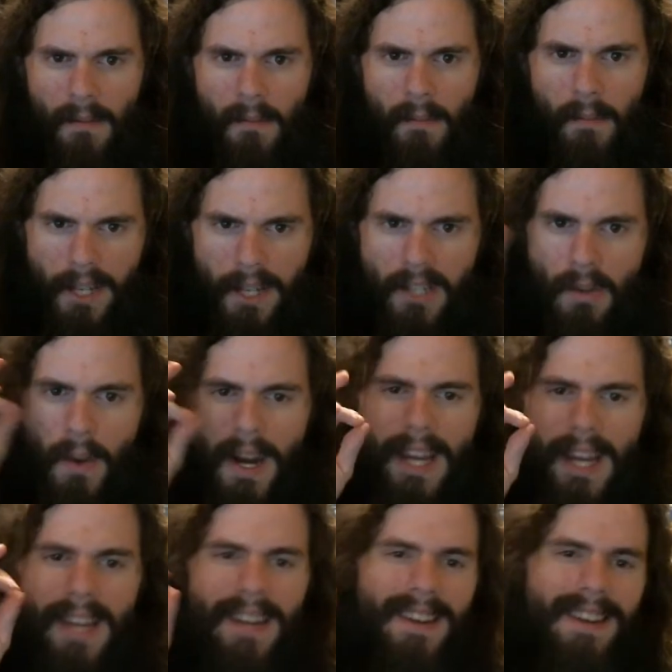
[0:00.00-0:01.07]
But do
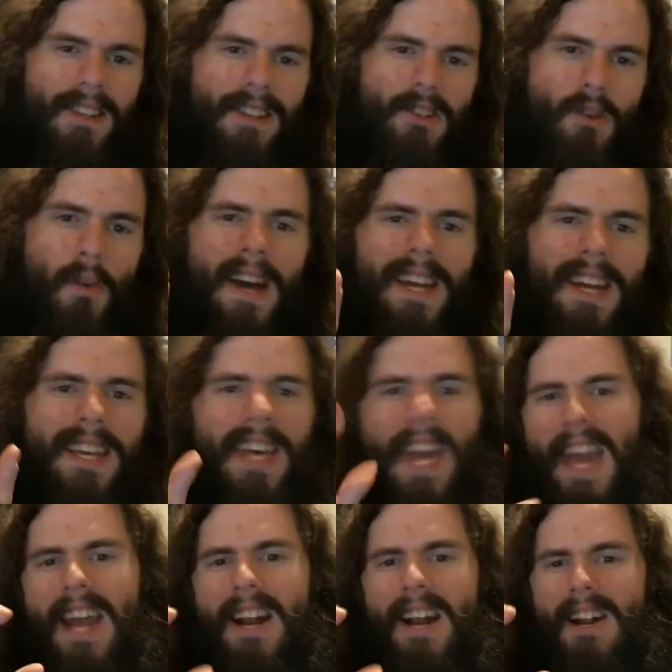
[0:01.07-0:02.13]
I do I
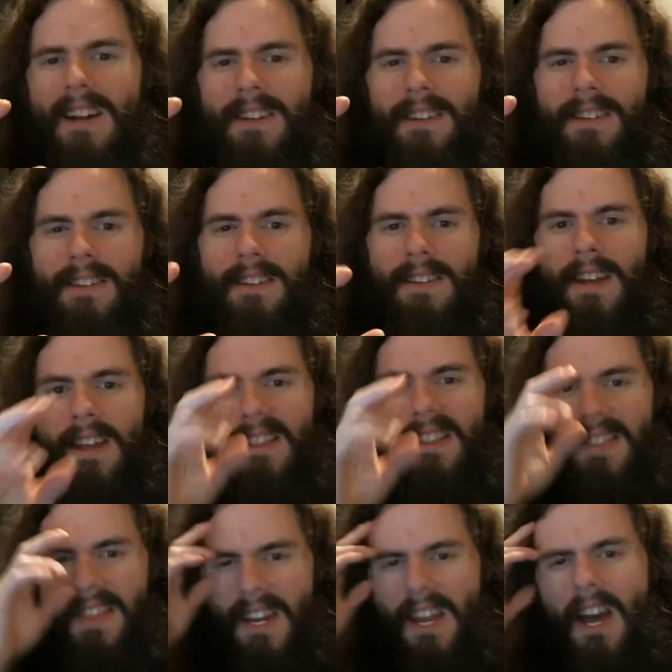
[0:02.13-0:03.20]
care
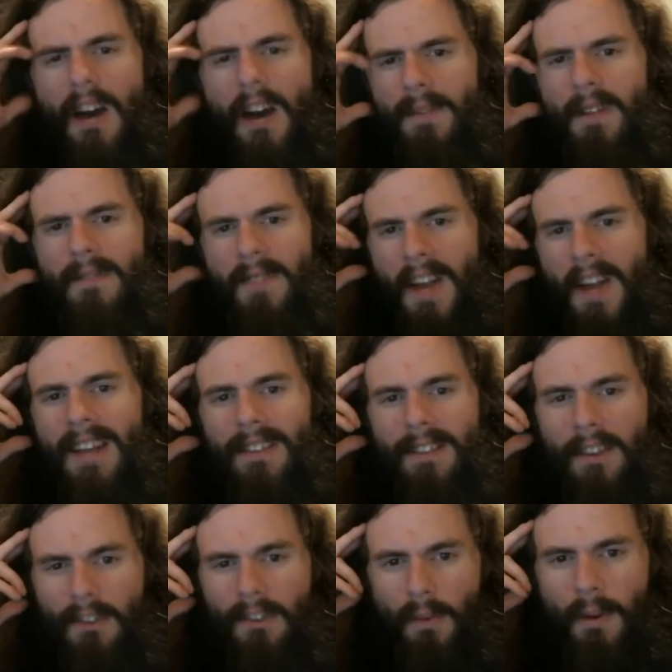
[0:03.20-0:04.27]
that a couple of
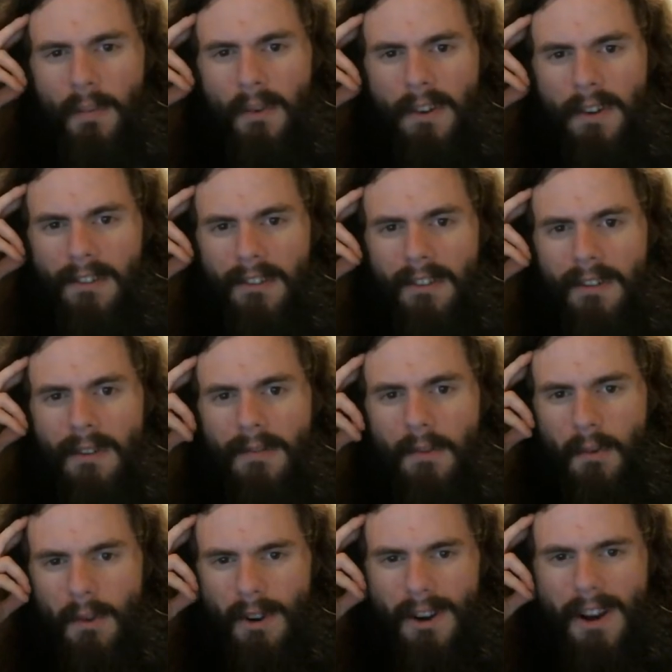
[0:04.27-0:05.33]
Nazis were prisoner of
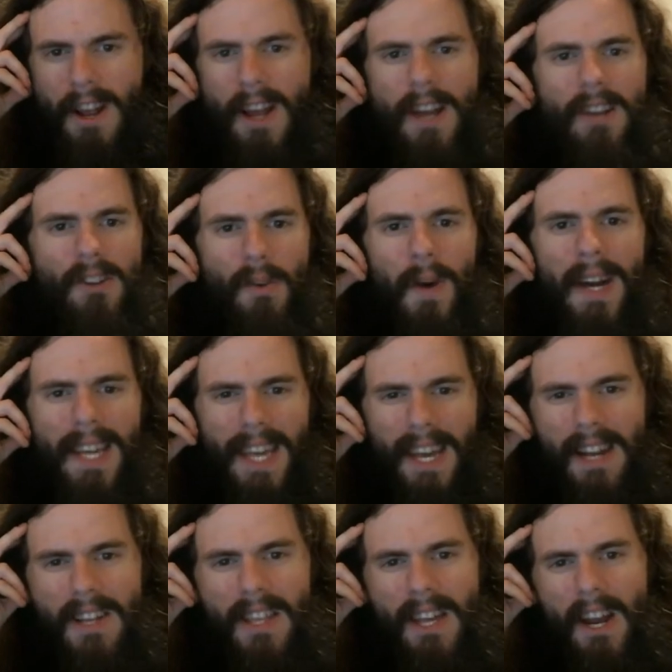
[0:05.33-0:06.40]
war? do I
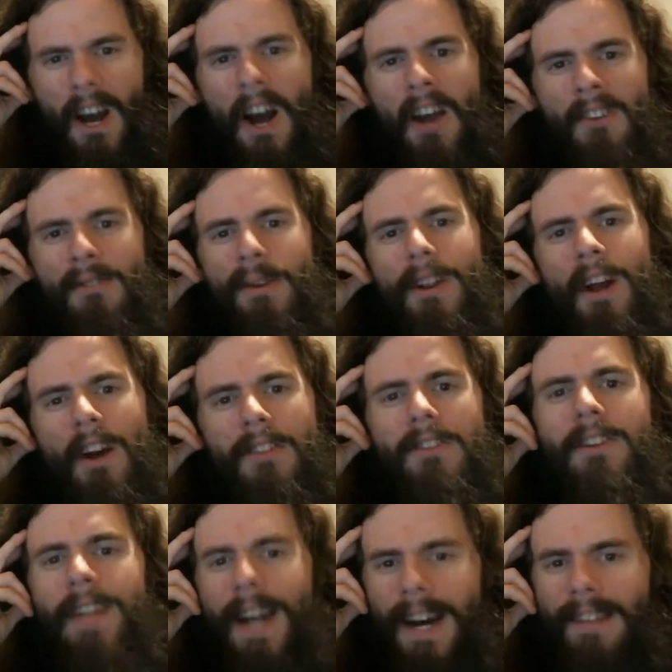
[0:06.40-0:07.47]
care that a hundred
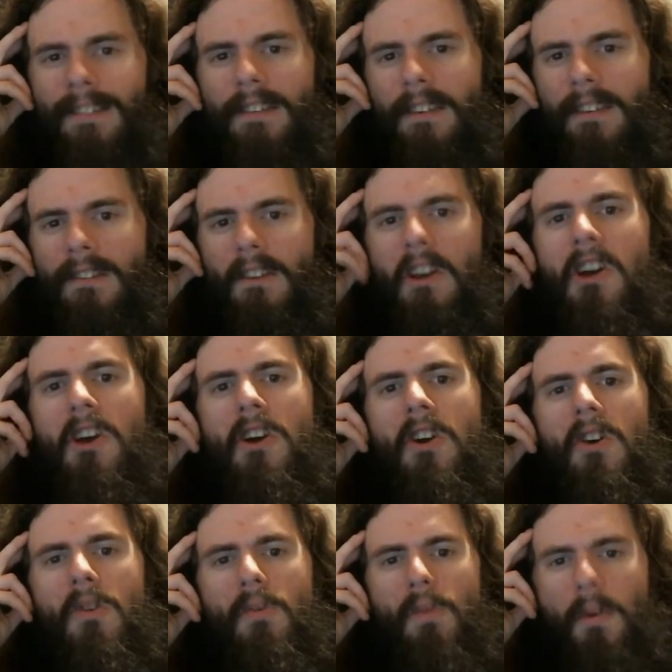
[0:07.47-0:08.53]
other Nazis
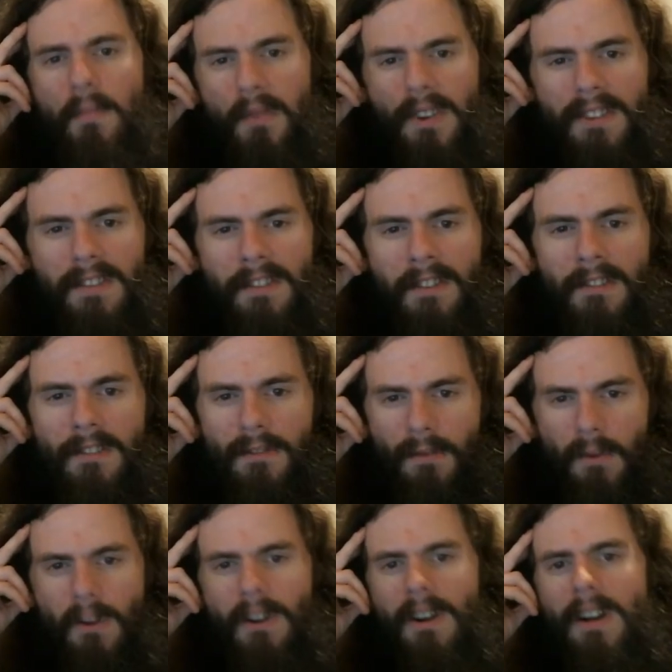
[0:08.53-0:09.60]
were prisoners of
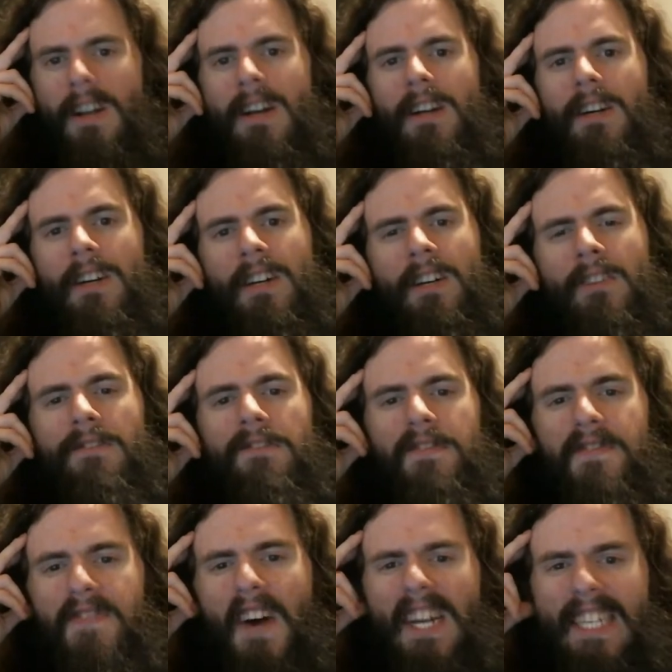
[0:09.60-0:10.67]
war?
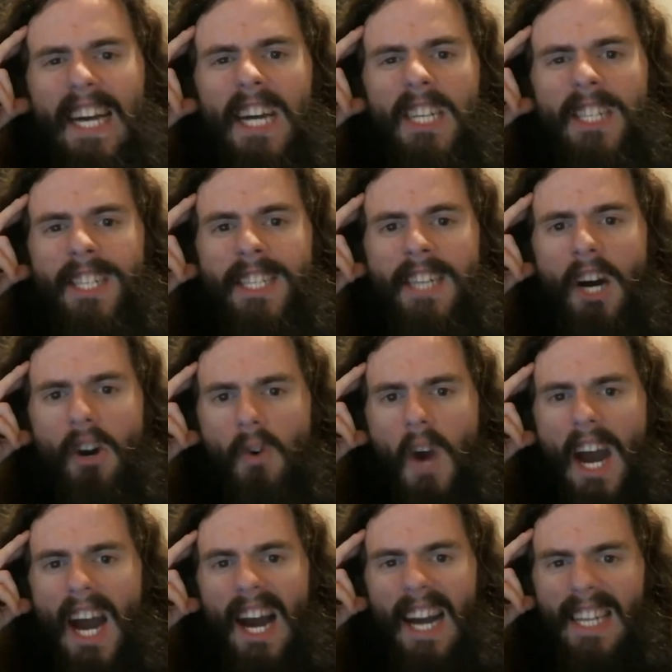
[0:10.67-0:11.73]
Fuck no,
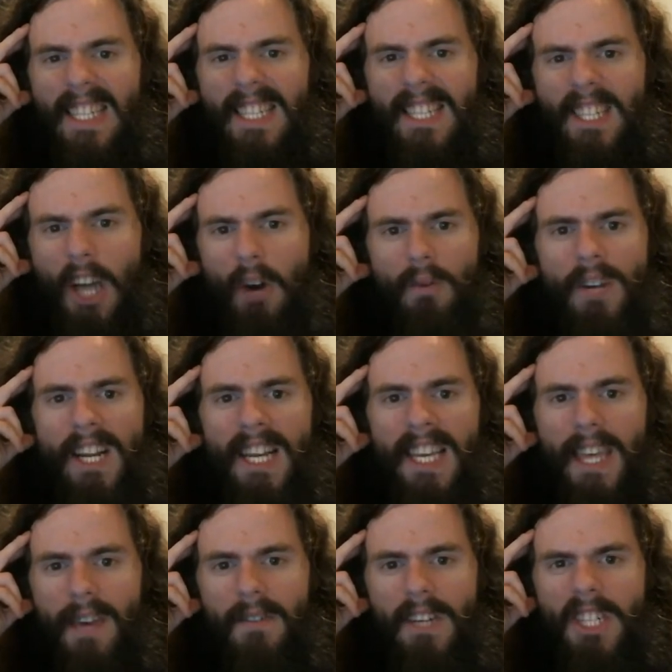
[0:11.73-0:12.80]
I don't
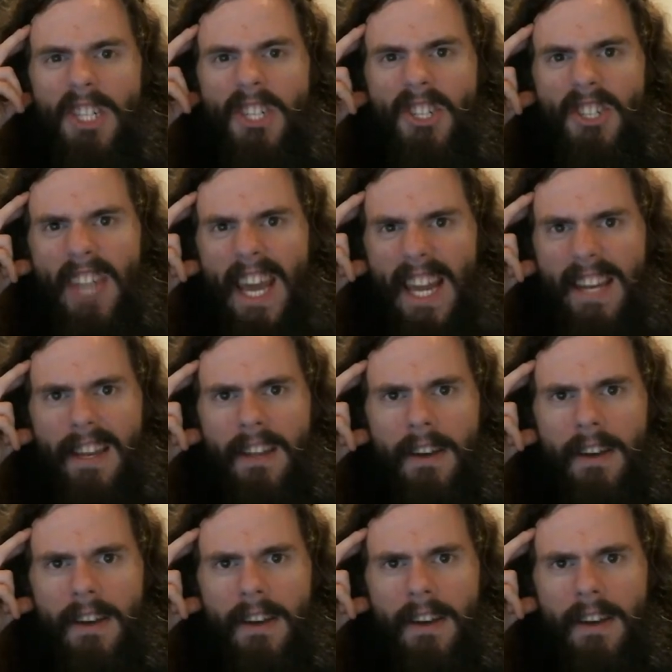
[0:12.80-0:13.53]
give a shit!